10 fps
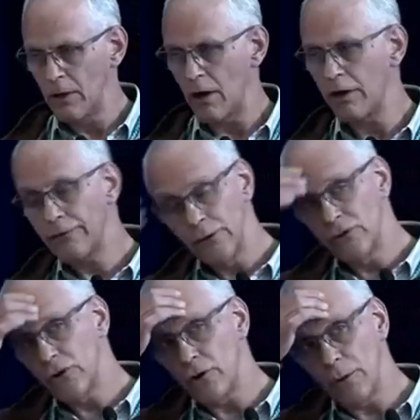Our
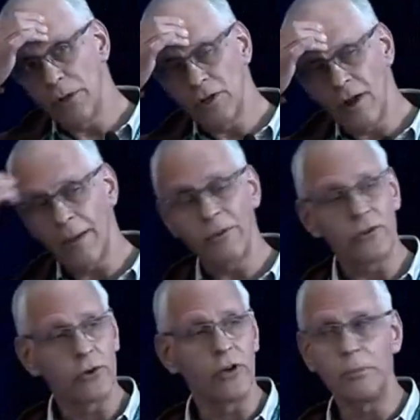future urban
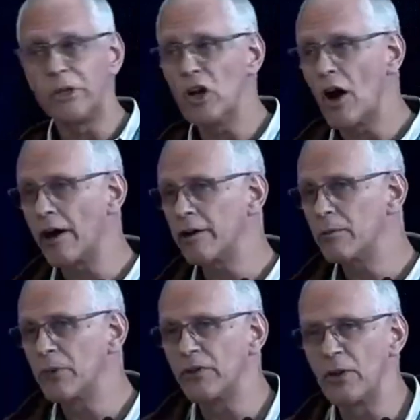climates are going to be hotter,
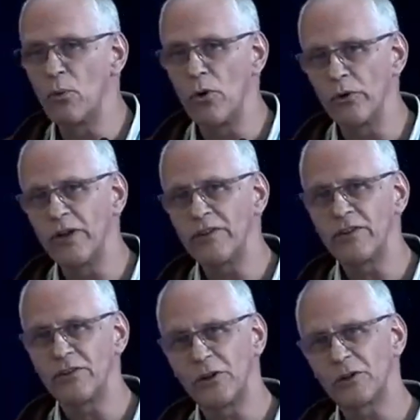but they won't
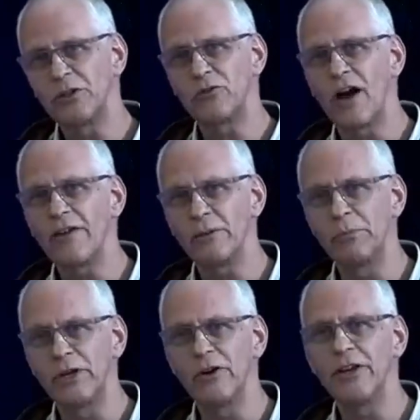necessarily drive a
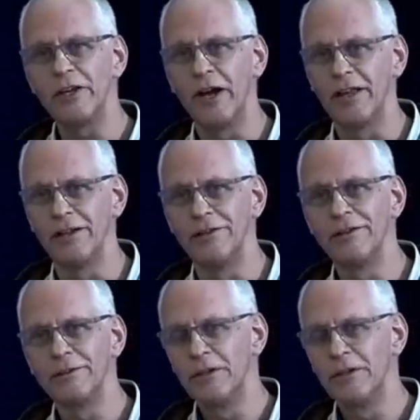bigger heat island.